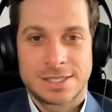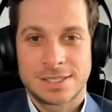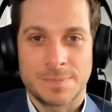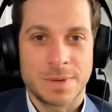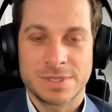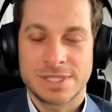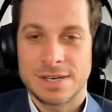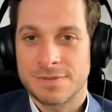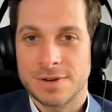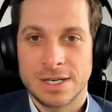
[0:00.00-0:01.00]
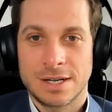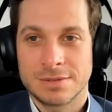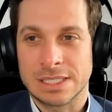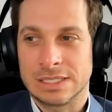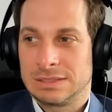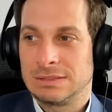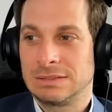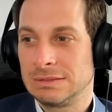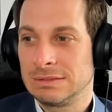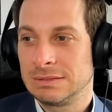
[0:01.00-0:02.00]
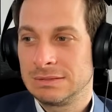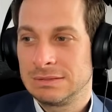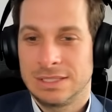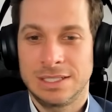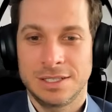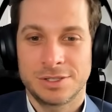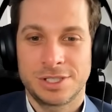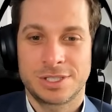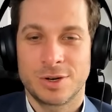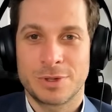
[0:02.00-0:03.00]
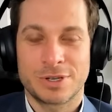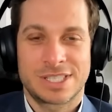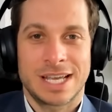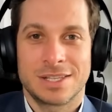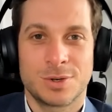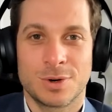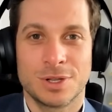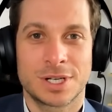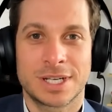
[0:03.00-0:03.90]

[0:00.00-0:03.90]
something was different. I was like, I don't know. She's going with her Skeletor look, I